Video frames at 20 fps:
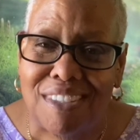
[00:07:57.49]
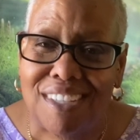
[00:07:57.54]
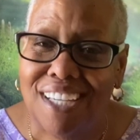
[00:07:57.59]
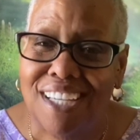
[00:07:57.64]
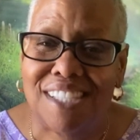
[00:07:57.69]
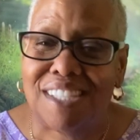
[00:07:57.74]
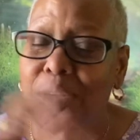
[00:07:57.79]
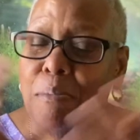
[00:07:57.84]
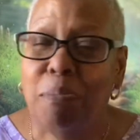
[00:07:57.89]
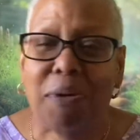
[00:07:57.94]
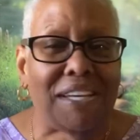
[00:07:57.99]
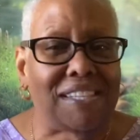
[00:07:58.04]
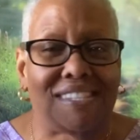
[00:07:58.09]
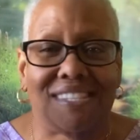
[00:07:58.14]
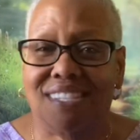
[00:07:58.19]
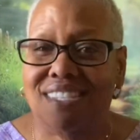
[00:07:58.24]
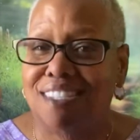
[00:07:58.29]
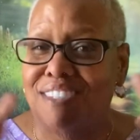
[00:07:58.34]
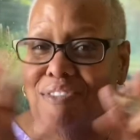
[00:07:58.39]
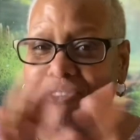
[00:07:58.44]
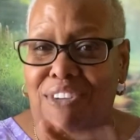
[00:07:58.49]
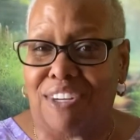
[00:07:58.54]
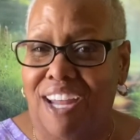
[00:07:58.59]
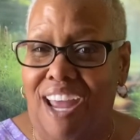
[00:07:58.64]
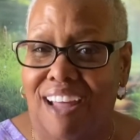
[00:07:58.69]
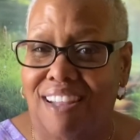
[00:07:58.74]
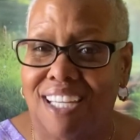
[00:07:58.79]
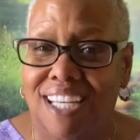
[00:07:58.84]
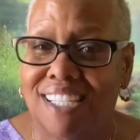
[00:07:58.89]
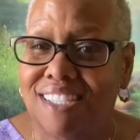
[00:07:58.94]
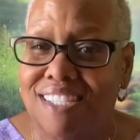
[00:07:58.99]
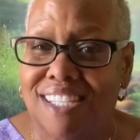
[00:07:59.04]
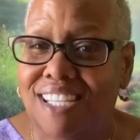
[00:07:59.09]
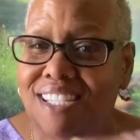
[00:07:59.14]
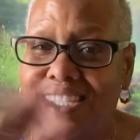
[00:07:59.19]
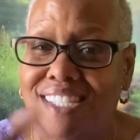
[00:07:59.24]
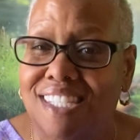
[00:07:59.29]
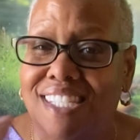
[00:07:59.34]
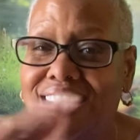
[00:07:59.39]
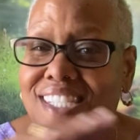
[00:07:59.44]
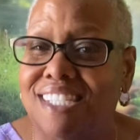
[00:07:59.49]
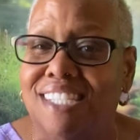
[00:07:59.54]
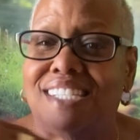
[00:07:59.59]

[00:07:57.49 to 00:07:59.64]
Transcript: It's a big season finale. It's